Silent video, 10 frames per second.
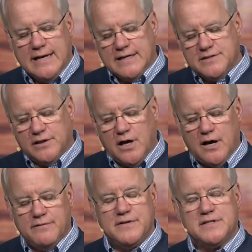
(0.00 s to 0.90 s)
his
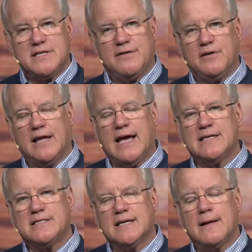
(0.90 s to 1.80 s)
love that's
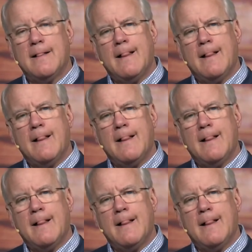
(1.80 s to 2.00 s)
everlasting.